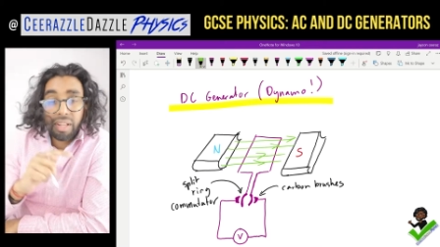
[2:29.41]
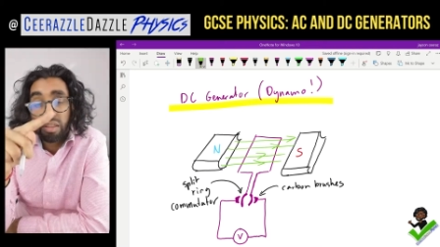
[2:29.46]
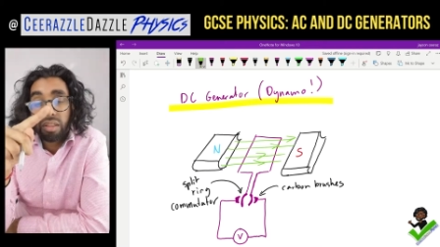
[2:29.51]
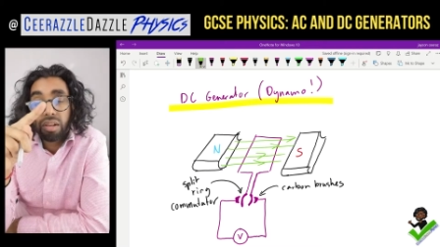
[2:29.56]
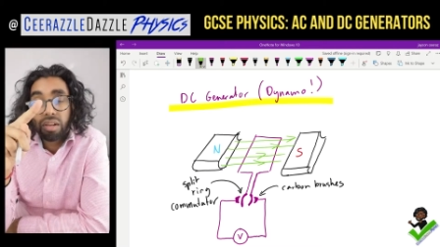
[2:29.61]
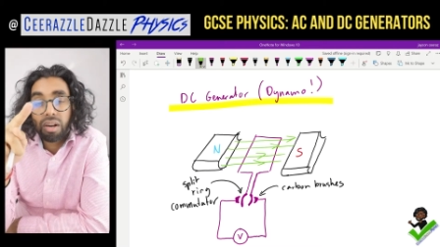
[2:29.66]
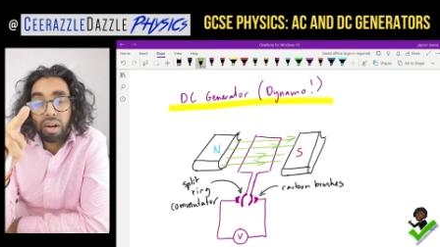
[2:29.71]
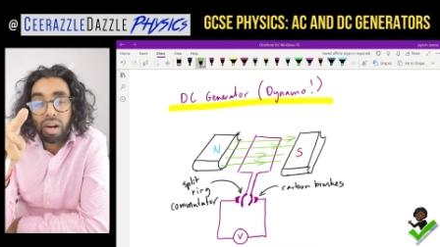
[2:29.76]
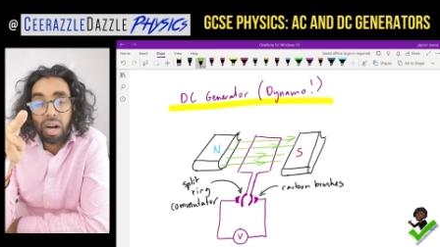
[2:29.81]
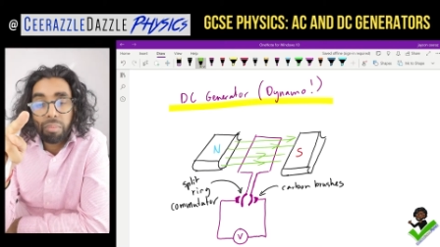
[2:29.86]

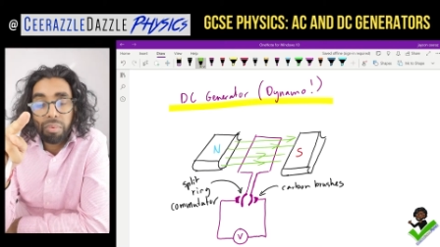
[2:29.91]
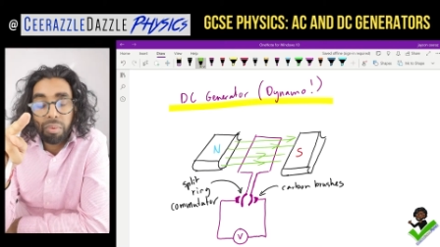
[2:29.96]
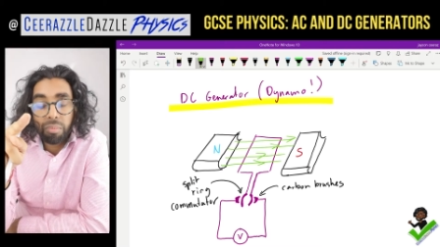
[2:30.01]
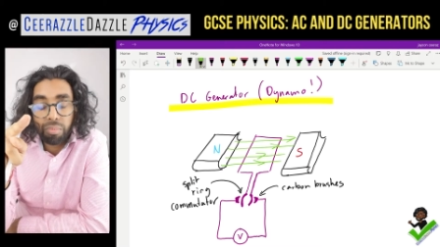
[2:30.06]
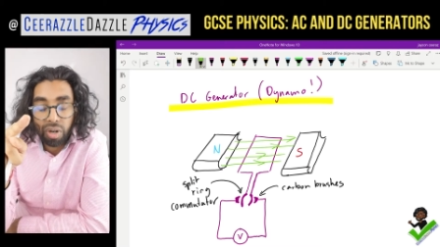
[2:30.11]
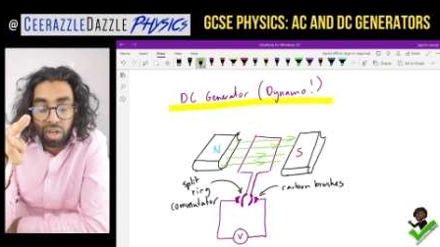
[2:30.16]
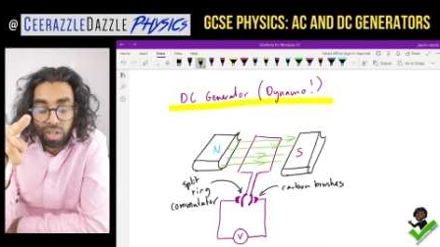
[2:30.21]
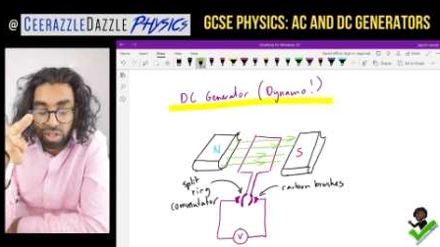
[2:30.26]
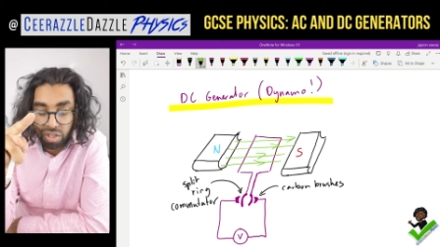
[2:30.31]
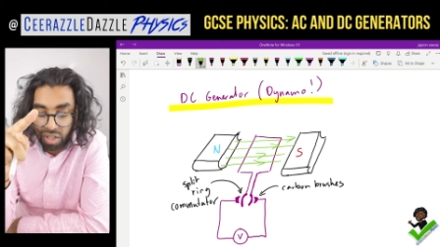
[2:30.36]
The carbon
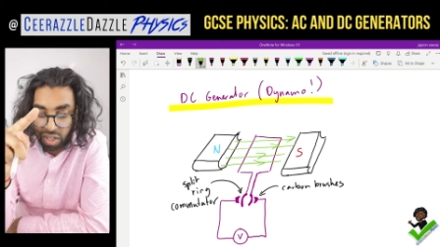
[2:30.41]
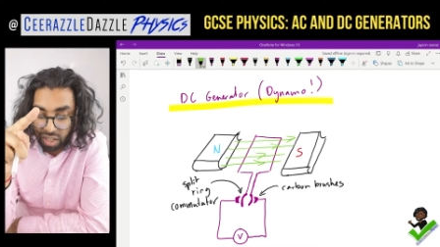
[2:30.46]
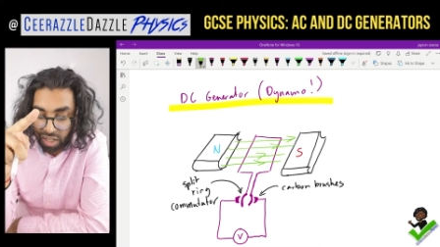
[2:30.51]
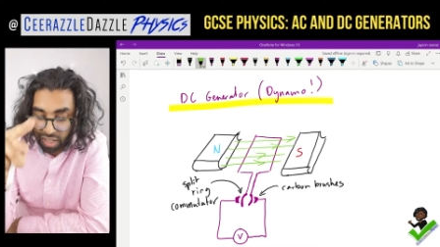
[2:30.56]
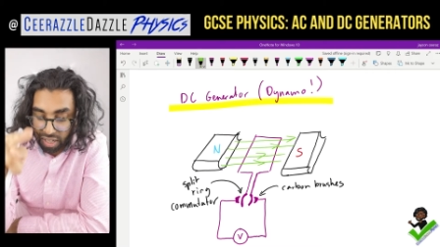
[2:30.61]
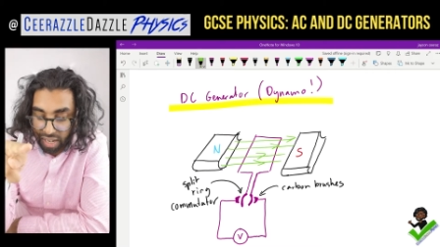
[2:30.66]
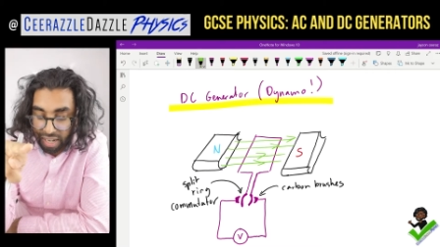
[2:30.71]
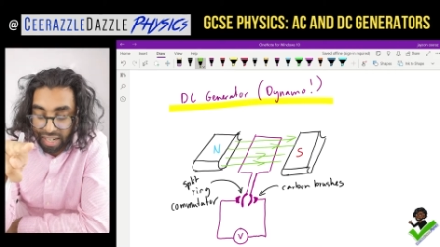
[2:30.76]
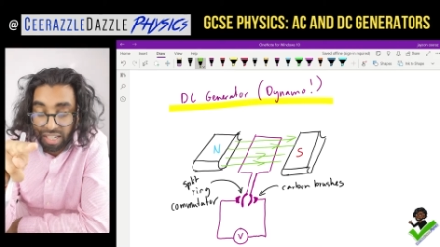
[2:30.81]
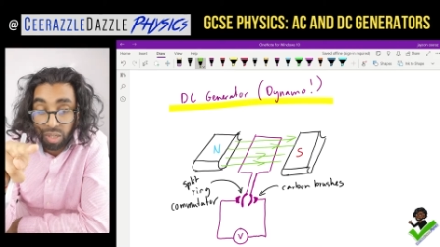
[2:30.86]
brushes are
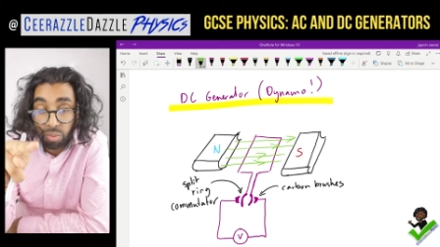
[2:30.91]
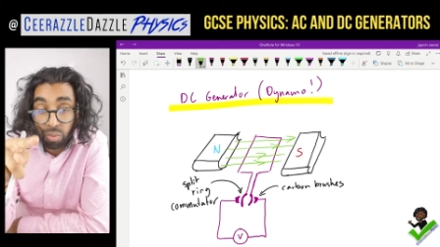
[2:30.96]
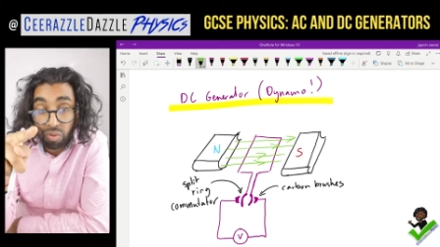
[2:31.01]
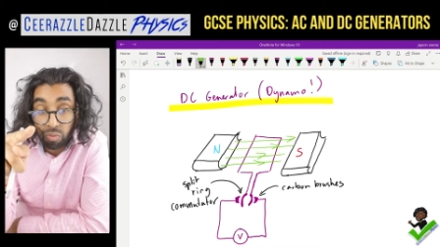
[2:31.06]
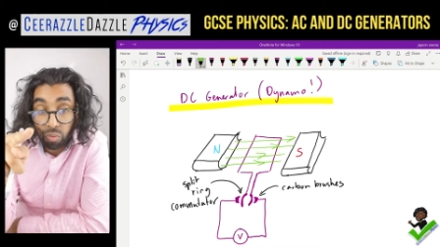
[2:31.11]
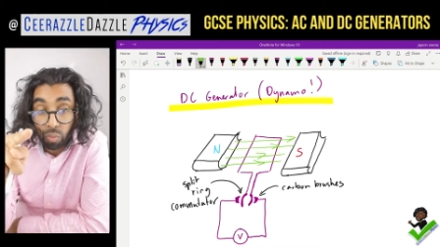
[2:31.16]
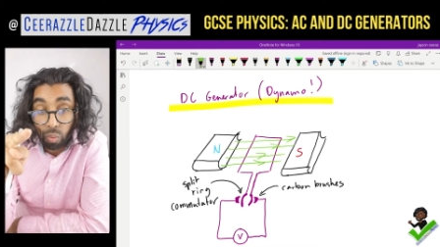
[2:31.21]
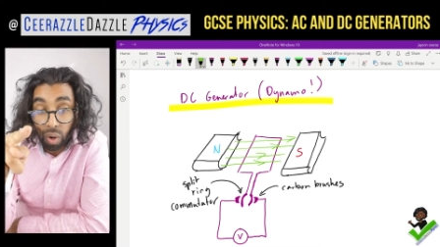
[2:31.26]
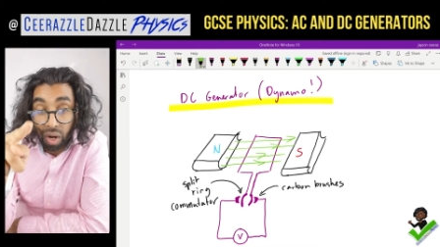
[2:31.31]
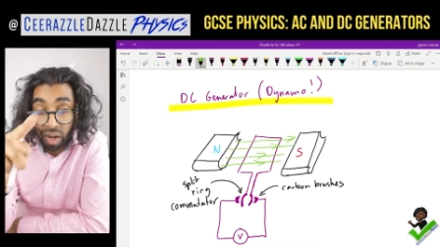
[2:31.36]
connected
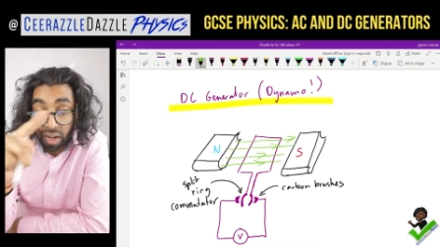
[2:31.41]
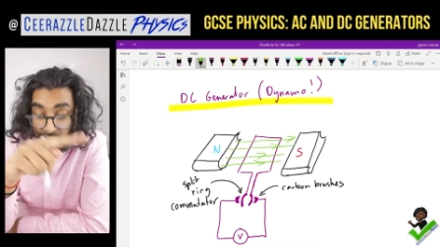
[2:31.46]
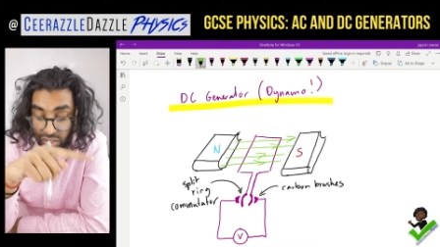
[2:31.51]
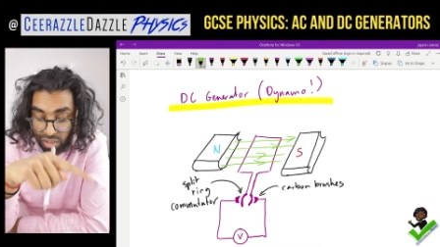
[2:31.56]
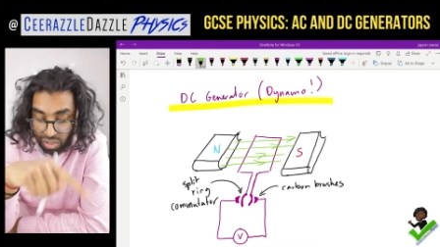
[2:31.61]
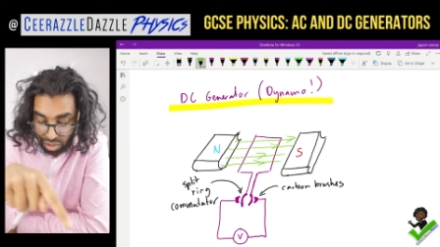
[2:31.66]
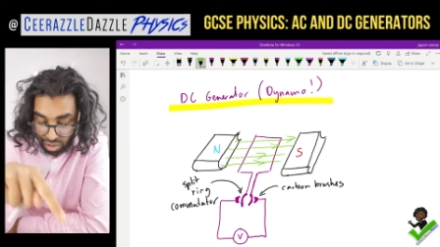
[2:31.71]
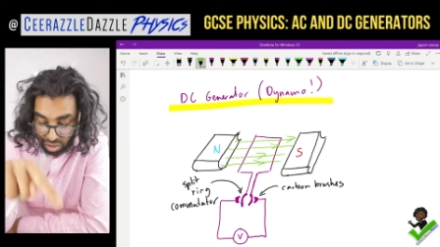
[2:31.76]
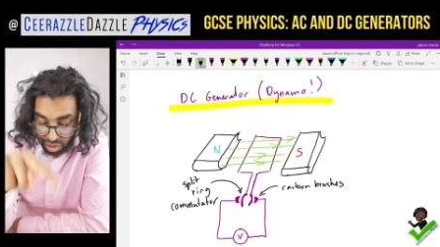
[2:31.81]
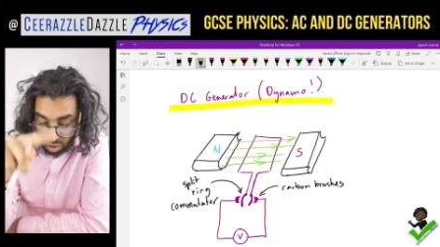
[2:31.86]
with
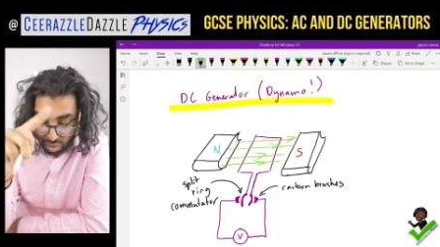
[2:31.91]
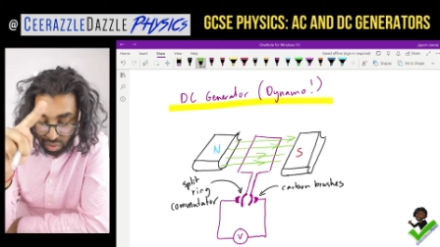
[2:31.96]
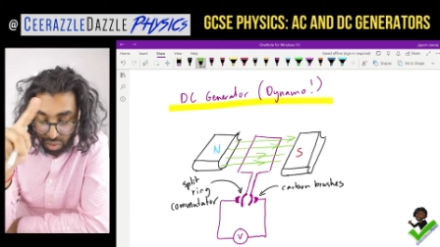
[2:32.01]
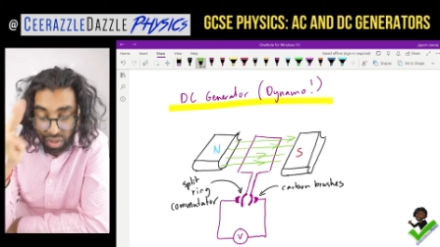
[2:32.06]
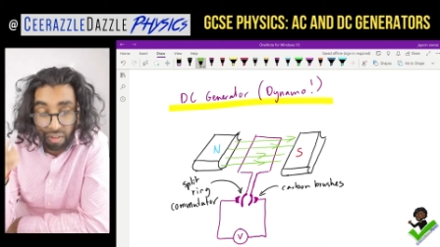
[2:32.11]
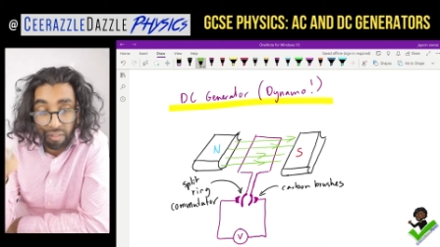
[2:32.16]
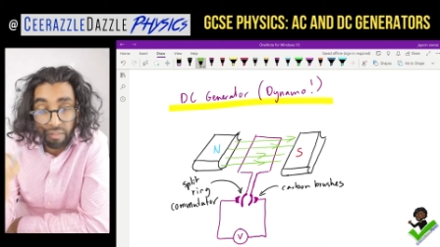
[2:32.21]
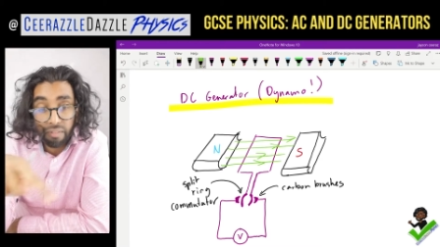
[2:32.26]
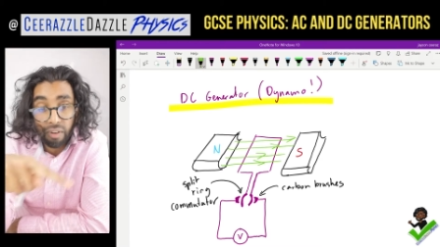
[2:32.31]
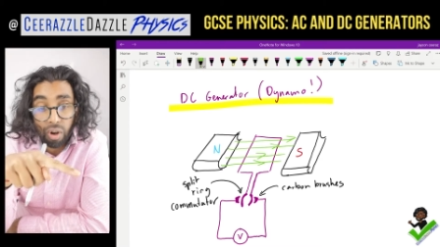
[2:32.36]
wires to
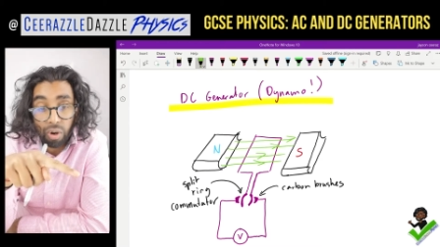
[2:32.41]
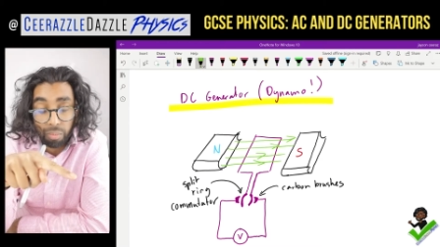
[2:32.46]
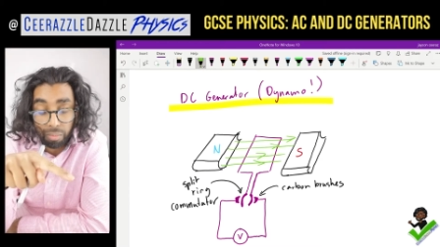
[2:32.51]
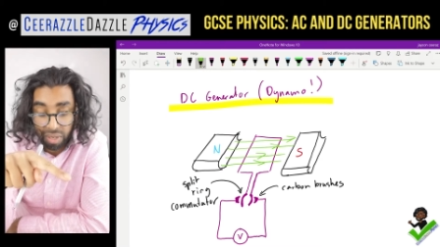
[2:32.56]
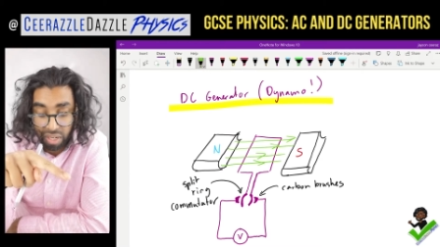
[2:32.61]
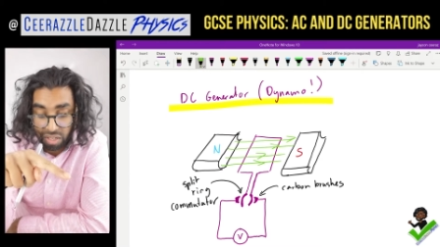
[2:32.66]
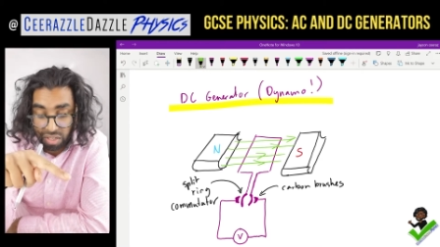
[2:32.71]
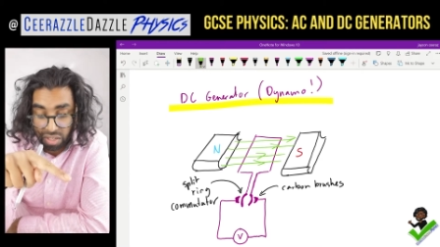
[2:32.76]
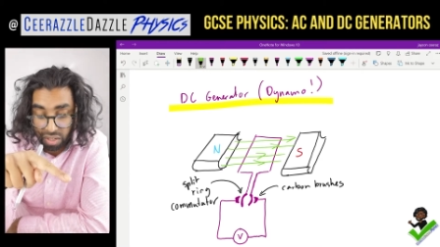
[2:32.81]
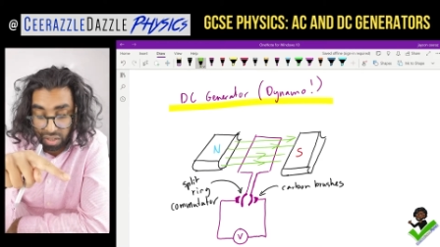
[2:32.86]
the
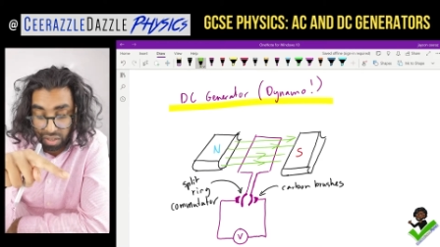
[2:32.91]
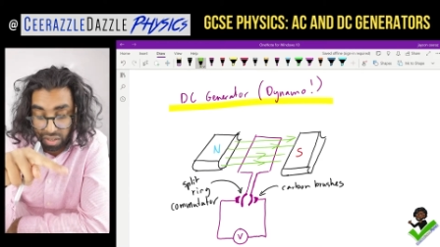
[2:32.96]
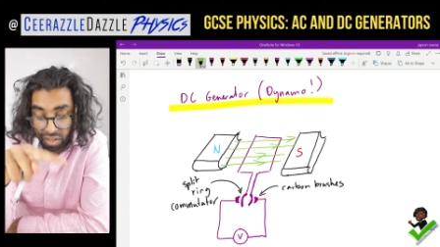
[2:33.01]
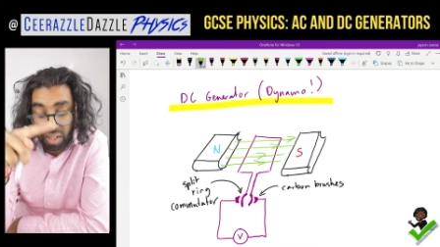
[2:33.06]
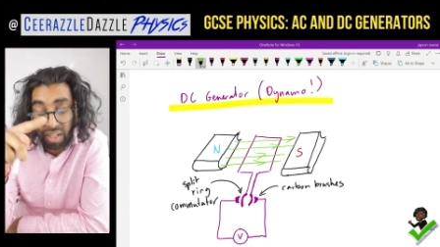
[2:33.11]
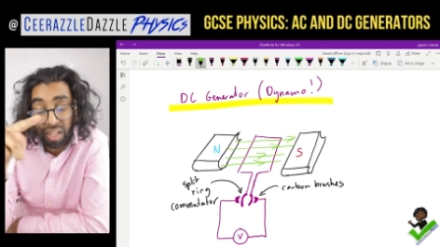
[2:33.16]
voltmeter.